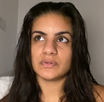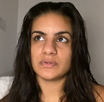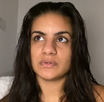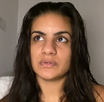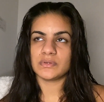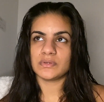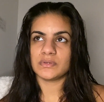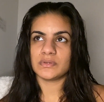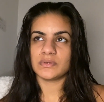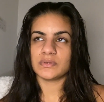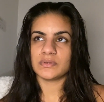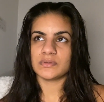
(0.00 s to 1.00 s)

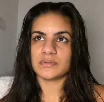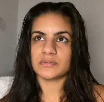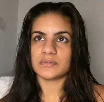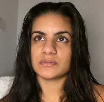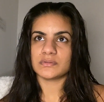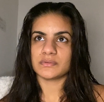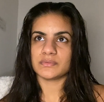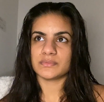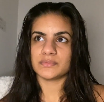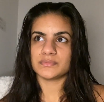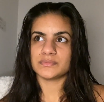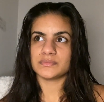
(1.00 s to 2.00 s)

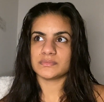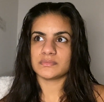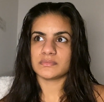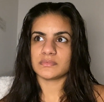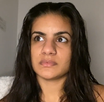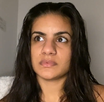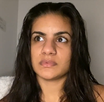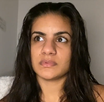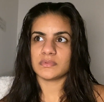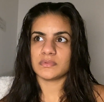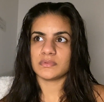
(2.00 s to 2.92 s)
Nothing is said.